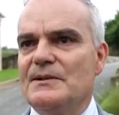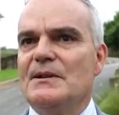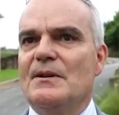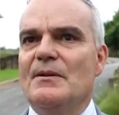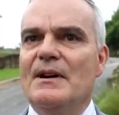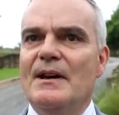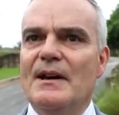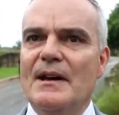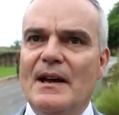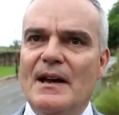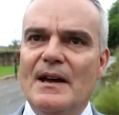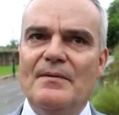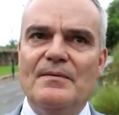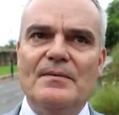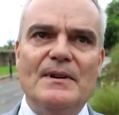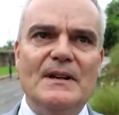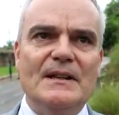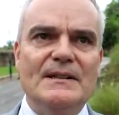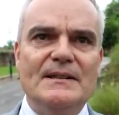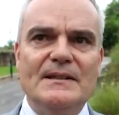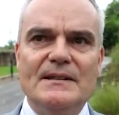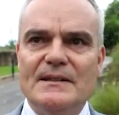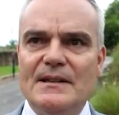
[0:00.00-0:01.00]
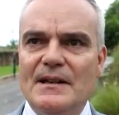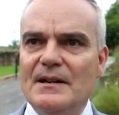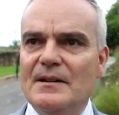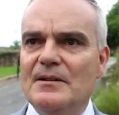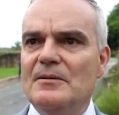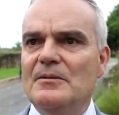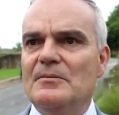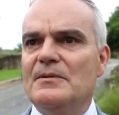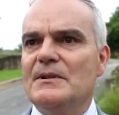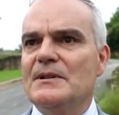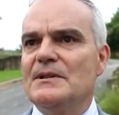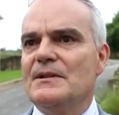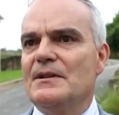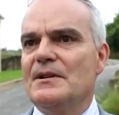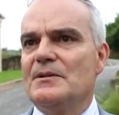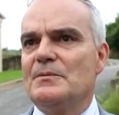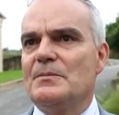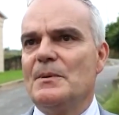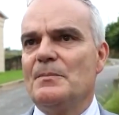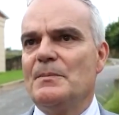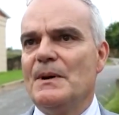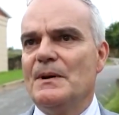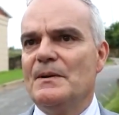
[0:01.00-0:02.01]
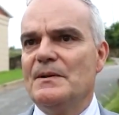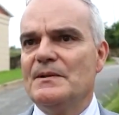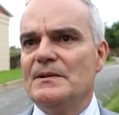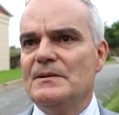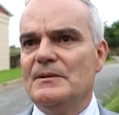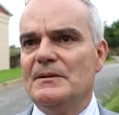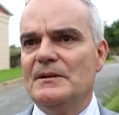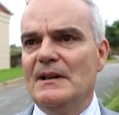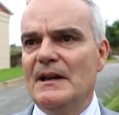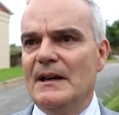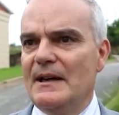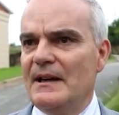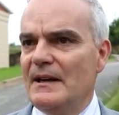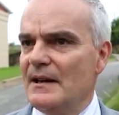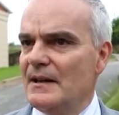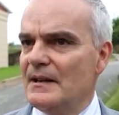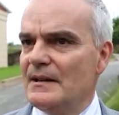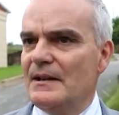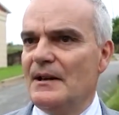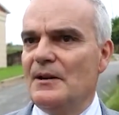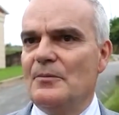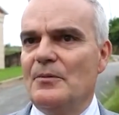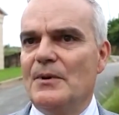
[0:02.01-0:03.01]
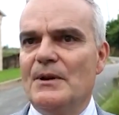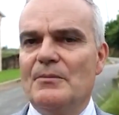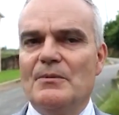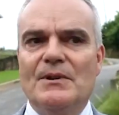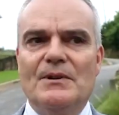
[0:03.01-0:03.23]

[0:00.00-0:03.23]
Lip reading: So every single research proposal that we